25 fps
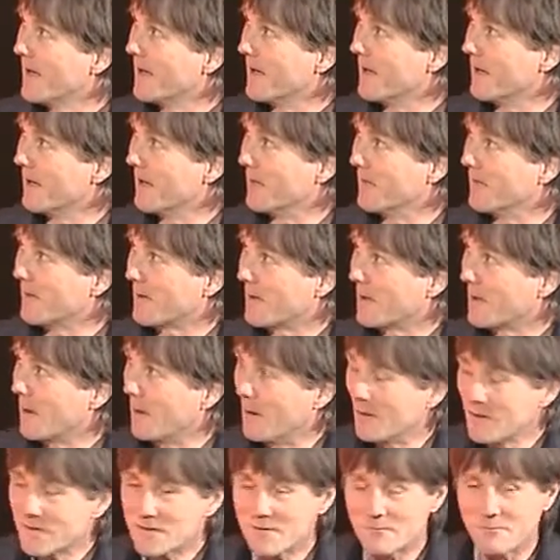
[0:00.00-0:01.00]
The
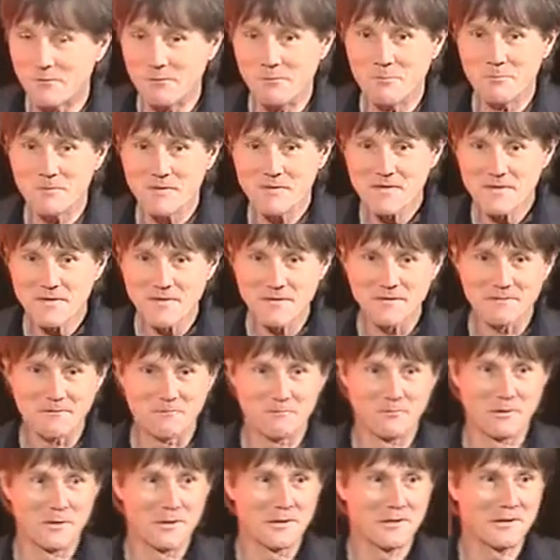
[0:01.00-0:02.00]
classrooms
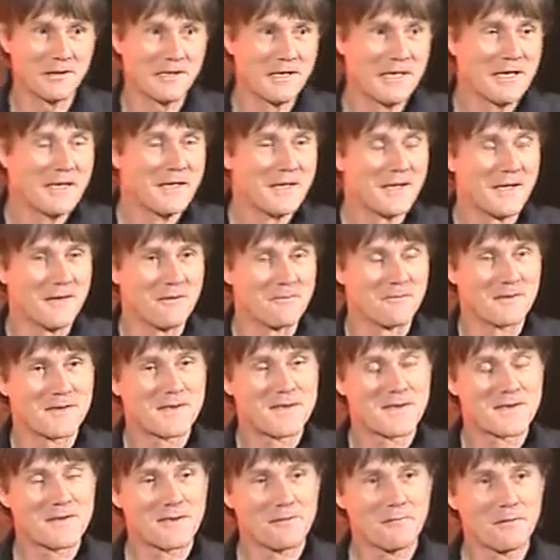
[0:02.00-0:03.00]
were, it was
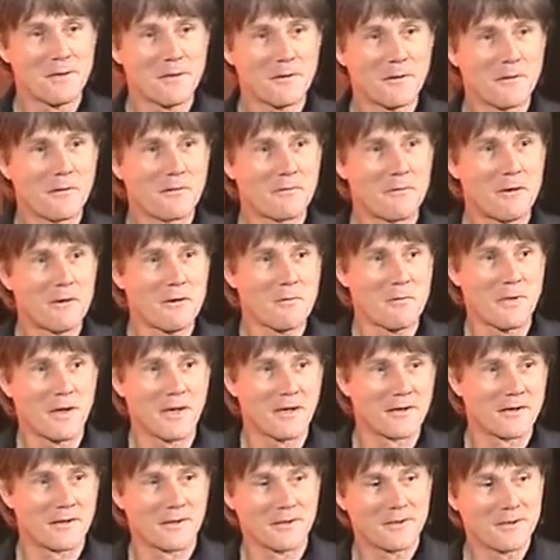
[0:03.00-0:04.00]
just a real
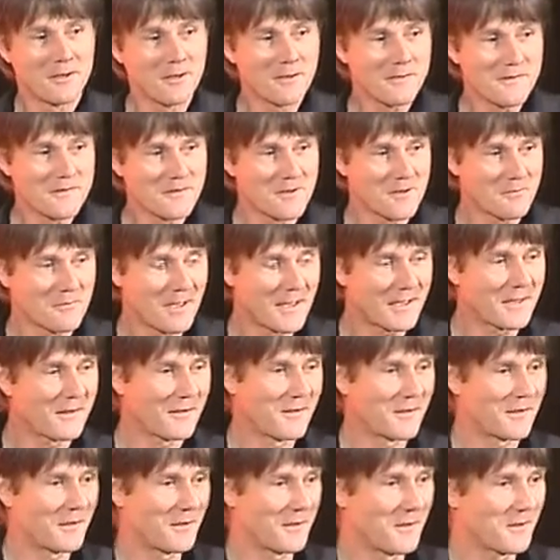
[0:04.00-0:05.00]
throwback. I'd go to the back
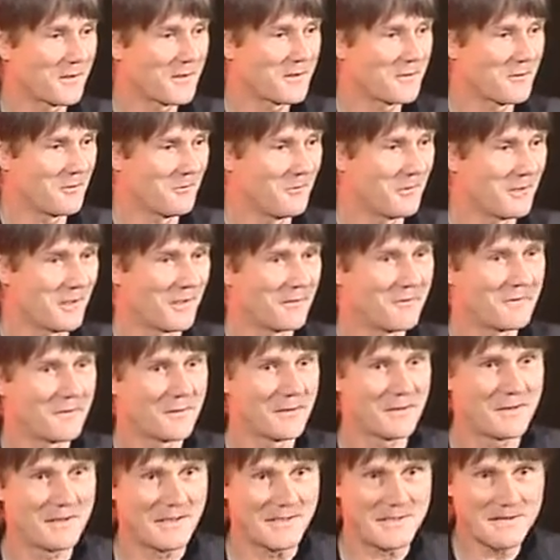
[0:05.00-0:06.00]
of the classroom and I'd
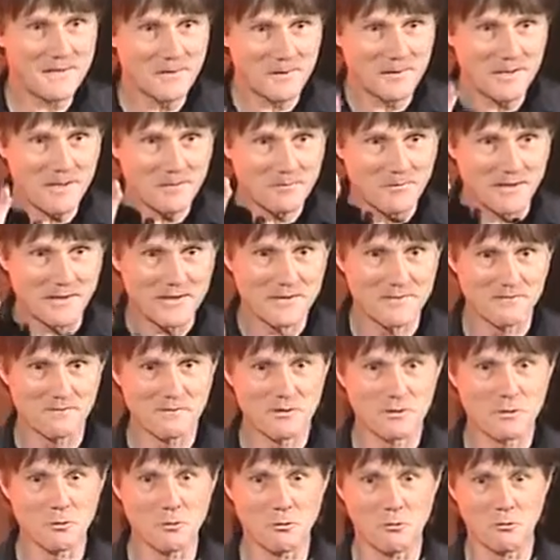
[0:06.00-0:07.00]
find these tiny bits
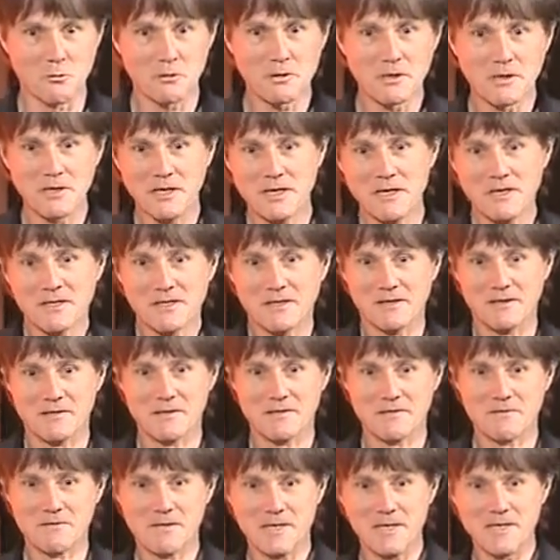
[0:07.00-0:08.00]
of chalk,
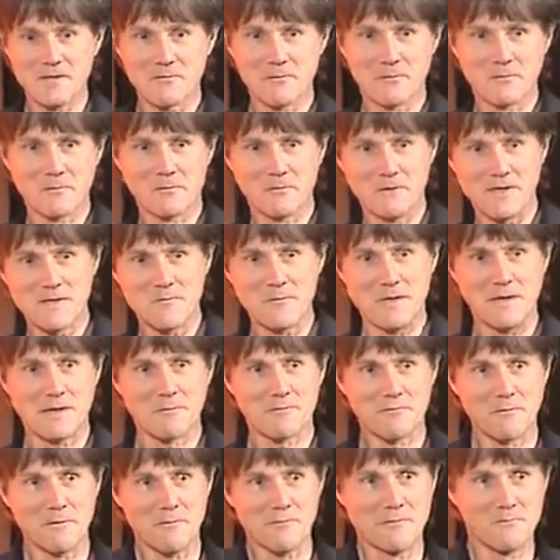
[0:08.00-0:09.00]
and these would always be
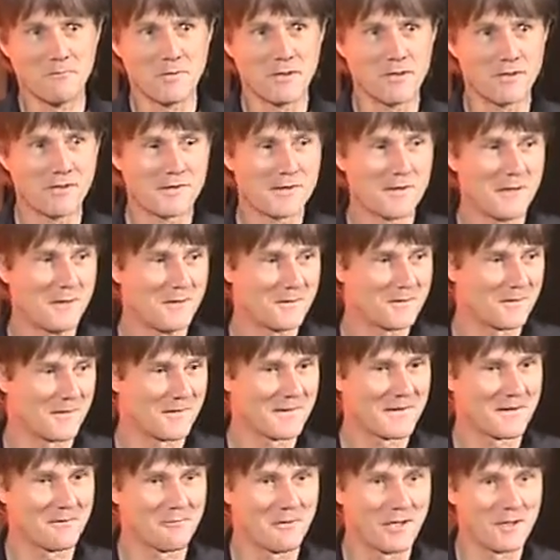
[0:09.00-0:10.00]
thrown by the
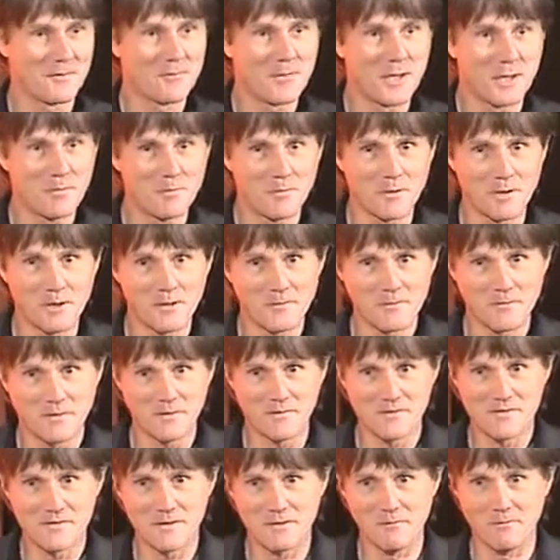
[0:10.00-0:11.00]
teachers to wake people up,
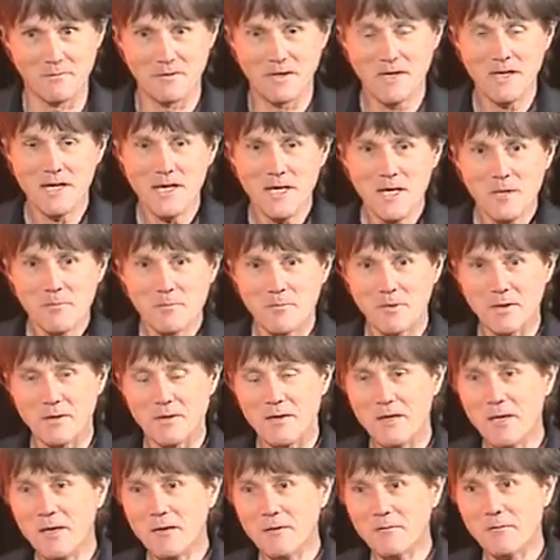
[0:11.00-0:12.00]
I'm told.
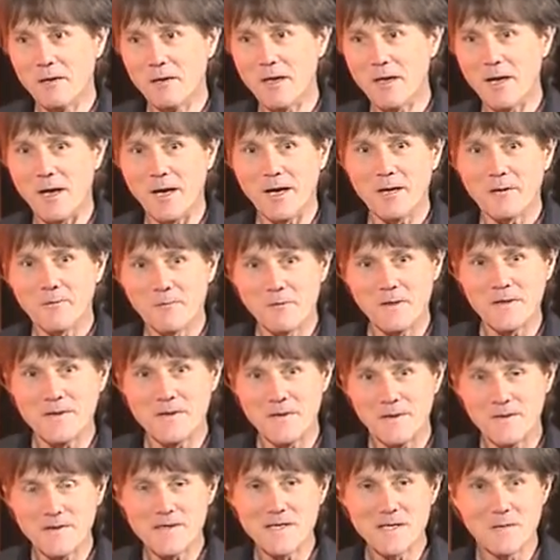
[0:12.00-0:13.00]
But I
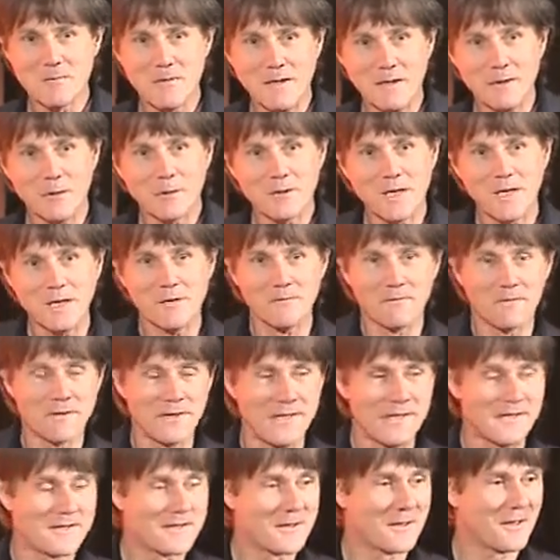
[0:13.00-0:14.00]
always used to be looking for
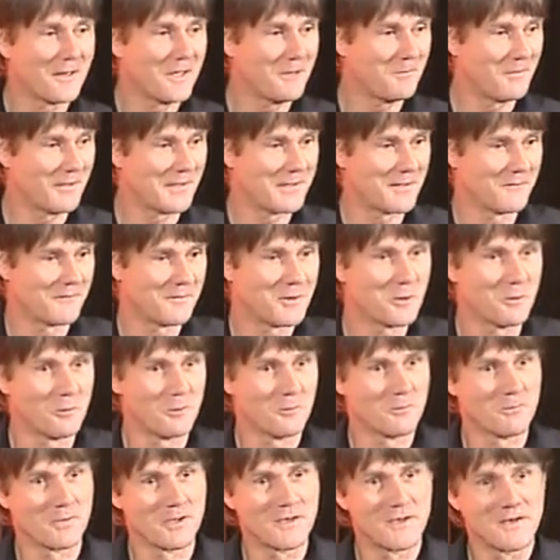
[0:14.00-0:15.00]
these tiny bits of
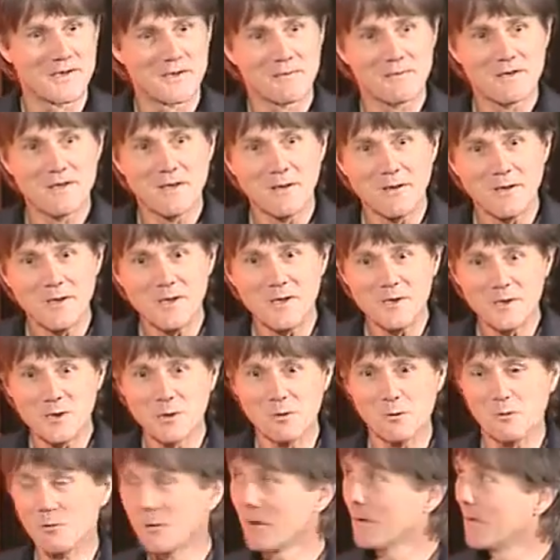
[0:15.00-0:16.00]
chalk because it was the only
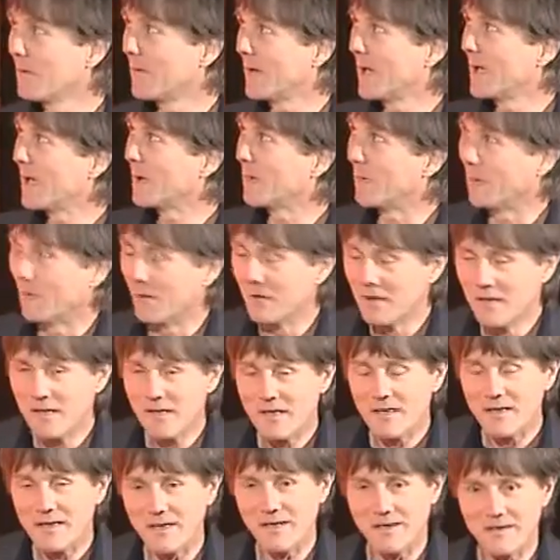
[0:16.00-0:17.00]
chalk available
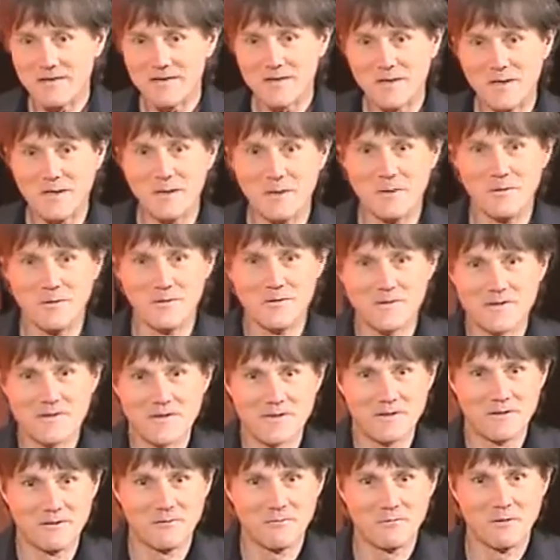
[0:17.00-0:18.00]
to use
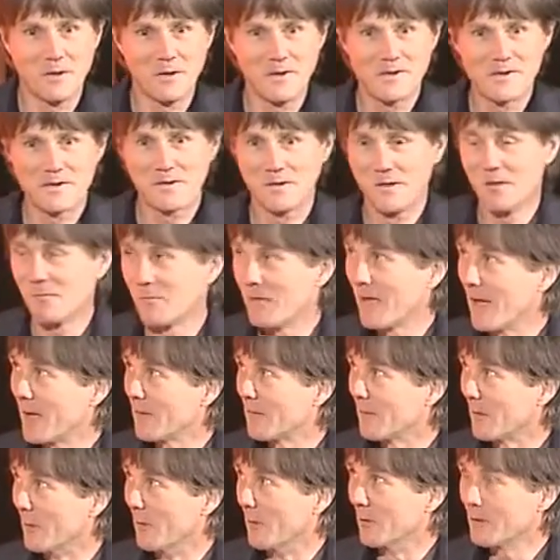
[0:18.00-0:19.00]
to write on the
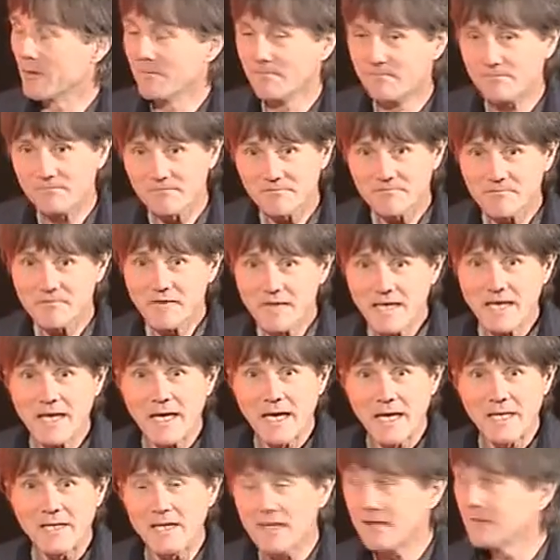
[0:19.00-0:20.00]
blackboard.
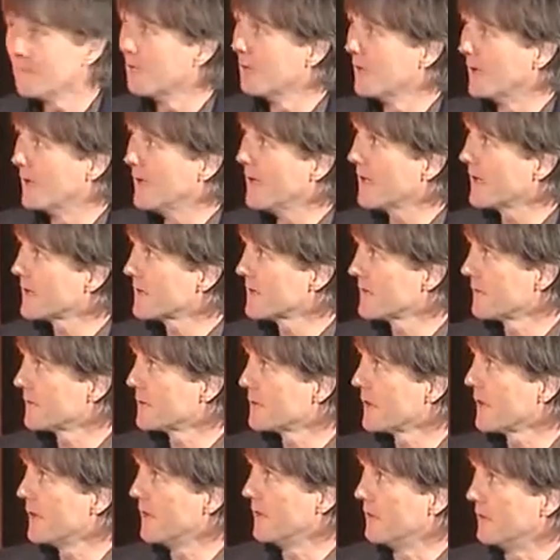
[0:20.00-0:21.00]
And it really hasn't
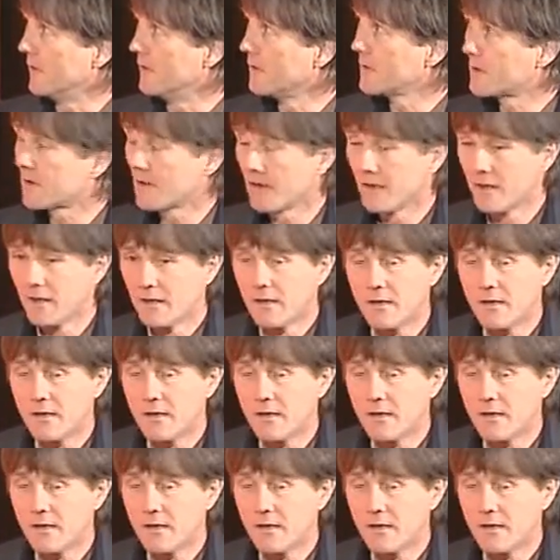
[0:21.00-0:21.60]
changed.